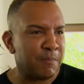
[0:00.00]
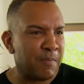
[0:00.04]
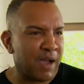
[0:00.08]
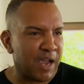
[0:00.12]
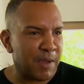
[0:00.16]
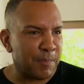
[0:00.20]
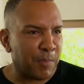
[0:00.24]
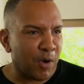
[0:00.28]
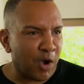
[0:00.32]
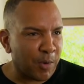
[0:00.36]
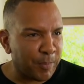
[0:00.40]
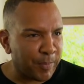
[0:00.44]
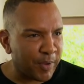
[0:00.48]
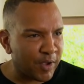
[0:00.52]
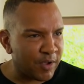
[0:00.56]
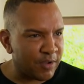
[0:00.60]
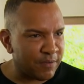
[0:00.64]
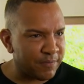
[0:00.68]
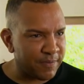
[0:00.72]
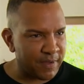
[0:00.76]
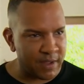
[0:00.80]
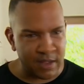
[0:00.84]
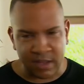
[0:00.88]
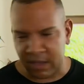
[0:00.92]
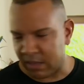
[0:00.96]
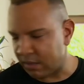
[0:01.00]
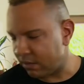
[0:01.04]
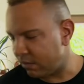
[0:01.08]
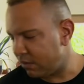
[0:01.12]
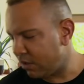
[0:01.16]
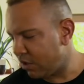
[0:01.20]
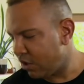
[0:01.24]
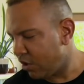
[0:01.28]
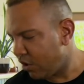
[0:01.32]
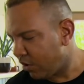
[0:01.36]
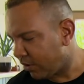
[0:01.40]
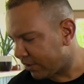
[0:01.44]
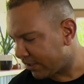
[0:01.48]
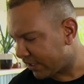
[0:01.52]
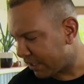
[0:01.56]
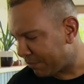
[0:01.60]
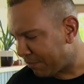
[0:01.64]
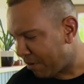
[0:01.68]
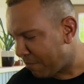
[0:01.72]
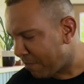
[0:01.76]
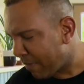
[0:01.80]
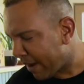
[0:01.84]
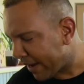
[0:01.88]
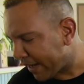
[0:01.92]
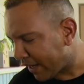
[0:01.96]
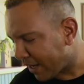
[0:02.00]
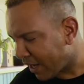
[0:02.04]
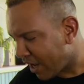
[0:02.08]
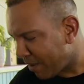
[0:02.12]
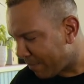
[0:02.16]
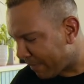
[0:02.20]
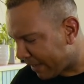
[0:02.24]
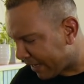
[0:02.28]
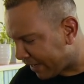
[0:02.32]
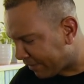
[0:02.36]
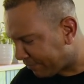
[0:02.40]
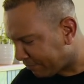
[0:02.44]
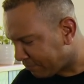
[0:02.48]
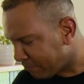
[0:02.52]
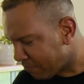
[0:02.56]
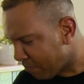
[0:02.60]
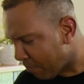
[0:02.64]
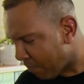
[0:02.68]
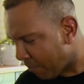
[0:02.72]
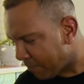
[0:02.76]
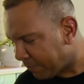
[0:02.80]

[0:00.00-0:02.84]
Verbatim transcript: might pop over or someone might come in.